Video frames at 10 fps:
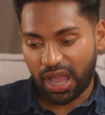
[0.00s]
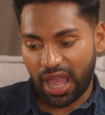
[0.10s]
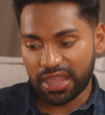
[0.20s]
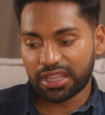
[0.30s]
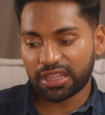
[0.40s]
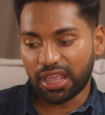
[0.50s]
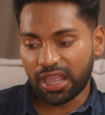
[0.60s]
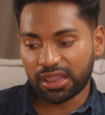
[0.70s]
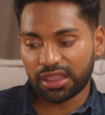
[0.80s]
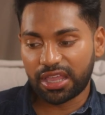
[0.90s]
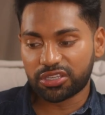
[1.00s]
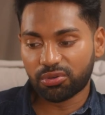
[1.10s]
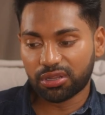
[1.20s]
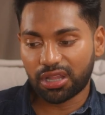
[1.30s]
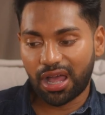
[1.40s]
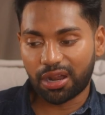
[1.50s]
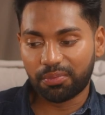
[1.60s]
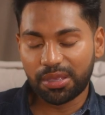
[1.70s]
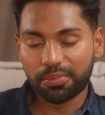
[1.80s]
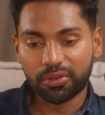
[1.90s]
I think it led to a lot of
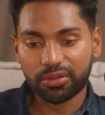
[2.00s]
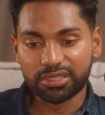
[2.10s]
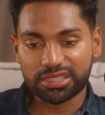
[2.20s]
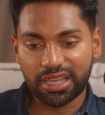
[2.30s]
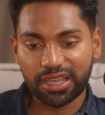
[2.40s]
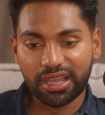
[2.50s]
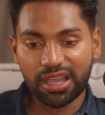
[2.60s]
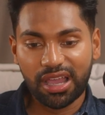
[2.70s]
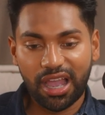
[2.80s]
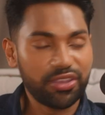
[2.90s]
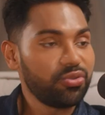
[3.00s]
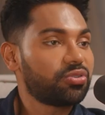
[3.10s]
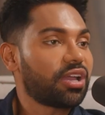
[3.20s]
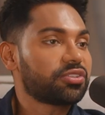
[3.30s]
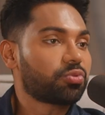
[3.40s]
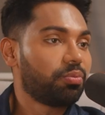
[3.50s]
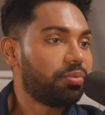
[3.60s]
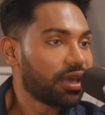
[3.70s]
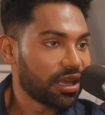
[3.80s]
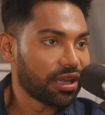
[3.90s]
people saying, I knew you guys were
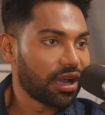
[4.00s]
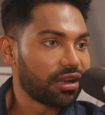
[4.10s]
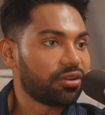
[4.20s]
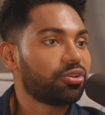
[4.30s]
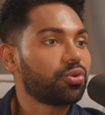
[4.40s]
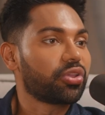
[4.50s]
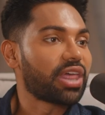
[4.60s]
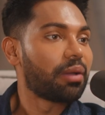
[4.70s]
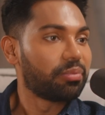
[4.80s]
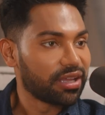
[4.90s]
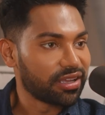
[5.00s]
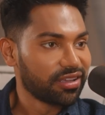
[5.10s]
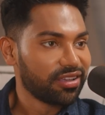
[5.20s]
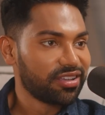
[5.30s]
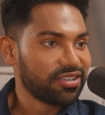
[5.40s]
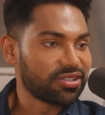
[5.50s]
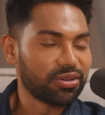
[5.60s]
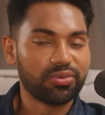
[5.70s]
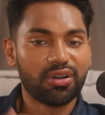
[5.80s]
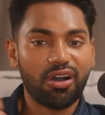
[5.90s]
big. I didn't know you were that big.
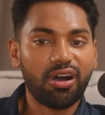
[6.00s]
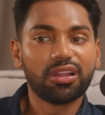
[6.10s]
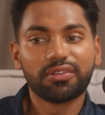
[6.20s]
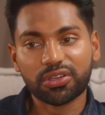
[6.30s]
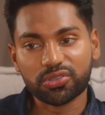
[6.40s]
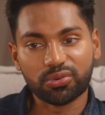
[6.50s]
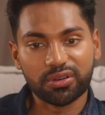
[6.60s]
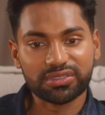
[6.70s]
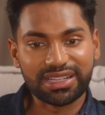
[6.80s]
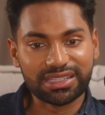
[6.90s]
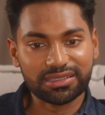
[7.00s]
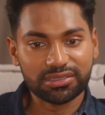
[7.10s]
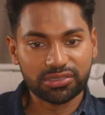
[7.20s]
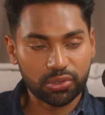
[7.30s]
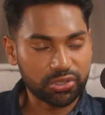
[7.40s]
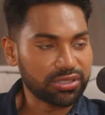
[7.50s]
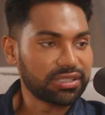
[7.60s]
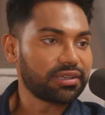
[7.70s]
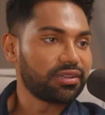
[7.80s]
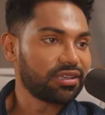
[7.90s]
So all of those sort of like social
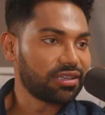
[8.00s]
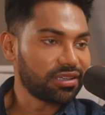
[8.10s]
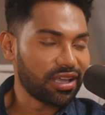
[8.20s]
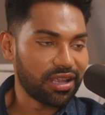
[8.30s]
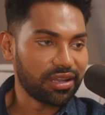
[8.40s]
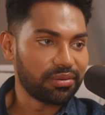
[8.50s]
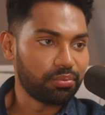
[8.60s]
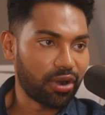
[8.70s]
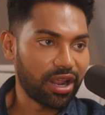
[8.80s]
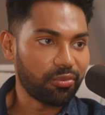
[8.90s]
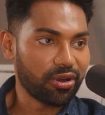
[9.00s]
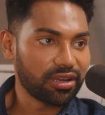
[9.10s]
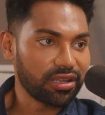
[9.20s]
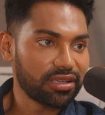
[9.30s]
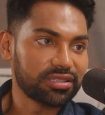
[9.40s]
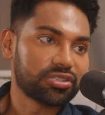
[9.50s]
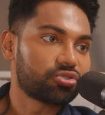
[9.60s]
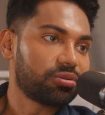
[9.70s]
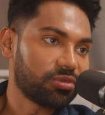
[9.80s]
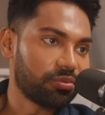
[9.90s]
signaling and brand marketing is
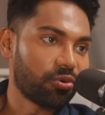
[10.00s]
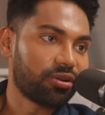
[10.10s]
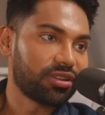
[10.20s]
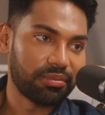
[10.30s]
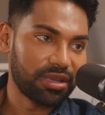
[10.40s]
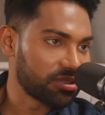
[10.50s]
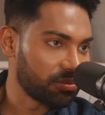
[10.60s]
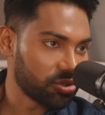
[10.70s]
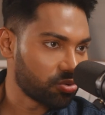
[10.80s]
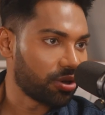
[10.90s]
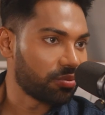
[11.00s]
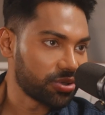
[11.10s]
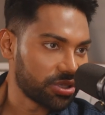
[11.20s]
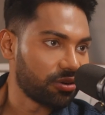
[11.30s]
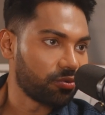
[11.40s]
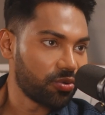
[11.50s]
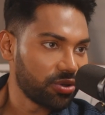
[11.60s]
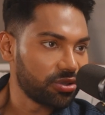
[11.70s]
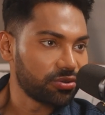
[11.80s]
extremely important. That makes up to 20% of what we do.